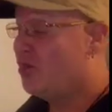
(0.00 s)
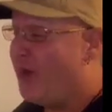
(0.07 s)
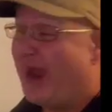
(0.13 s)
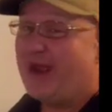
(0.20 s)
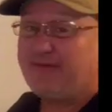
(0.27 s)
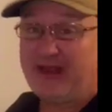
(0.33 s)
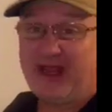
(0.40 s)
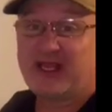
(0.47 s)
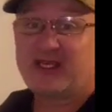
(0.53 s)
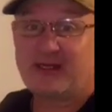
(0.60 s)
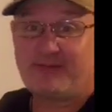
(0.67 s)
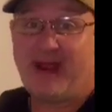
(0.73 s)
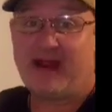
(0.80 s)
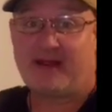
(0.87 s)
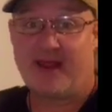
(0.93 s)
you have to
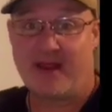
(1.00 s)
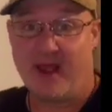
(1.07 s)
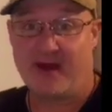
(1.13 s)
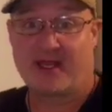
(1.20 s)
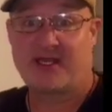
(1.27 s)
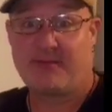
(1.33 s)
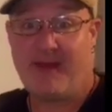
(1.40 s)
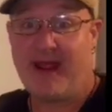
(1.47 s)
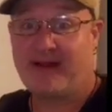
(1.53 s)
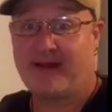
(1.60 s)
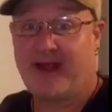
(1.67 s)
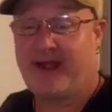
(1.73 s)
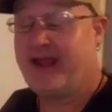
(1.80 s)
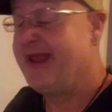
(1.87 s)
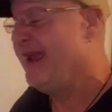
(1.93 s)
expect the
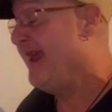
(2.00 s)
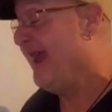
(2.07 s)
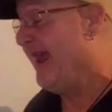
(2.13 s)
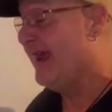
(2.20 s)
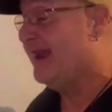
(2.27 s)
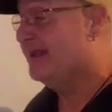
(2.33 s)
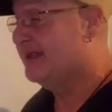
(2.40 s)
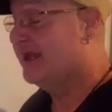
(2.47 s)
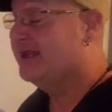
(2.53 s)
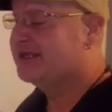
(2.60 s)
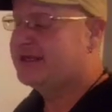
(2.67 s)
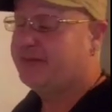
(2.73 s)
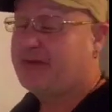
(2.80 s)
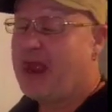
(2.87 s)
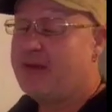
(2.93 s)
unexpected. And
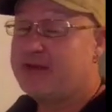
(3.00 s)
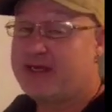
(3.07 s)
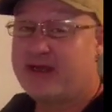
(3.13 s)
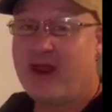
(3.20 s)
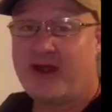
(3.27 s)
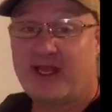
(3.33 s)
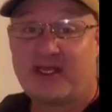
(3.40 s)
sometimes the